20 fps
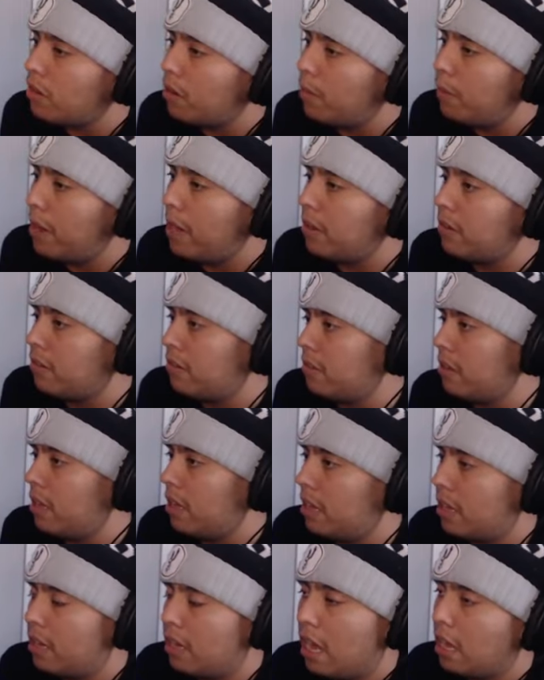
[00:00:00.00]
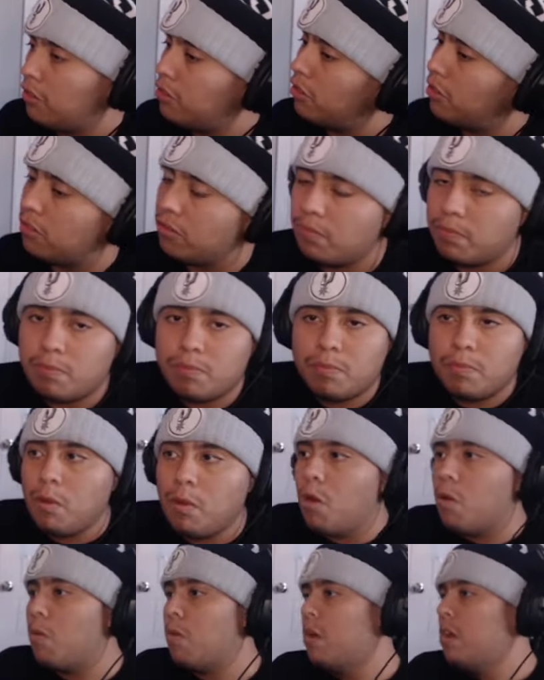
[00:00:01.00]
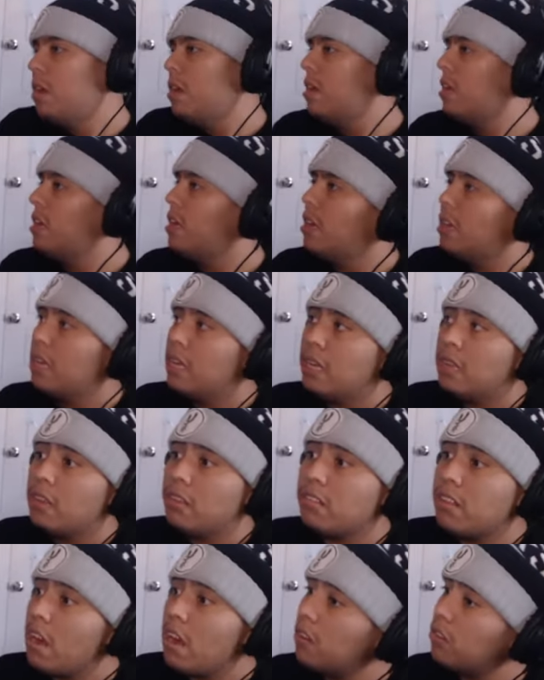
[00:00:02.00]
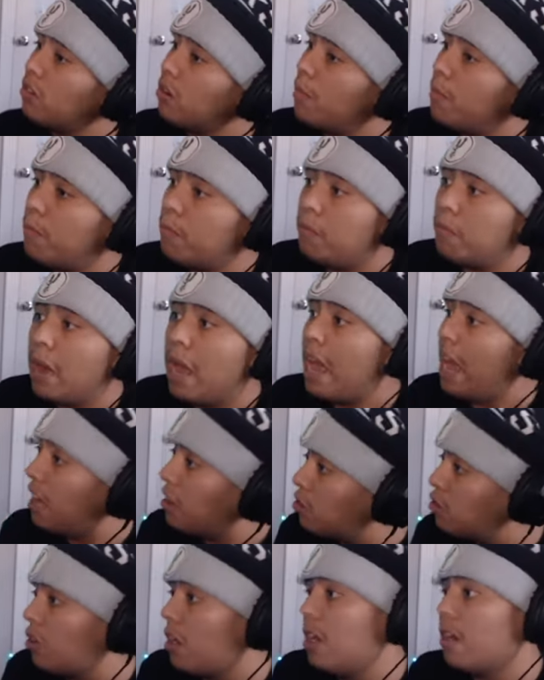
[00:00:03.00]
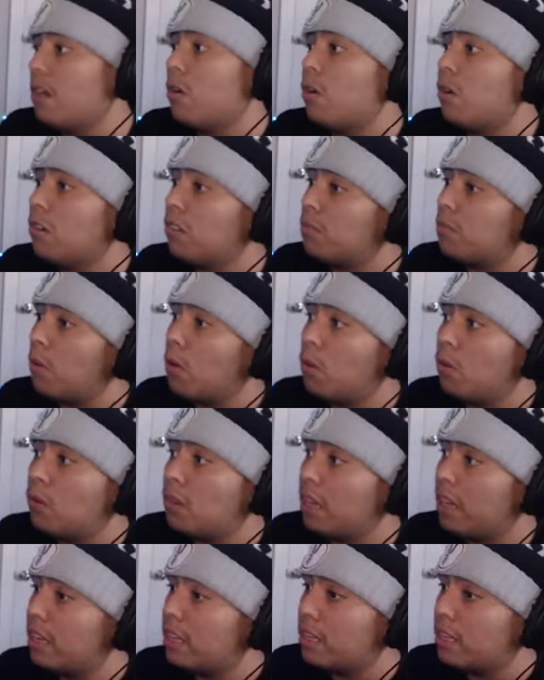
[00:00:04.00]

way, And I just, bro, these guys are mad trying hard, bro. Like,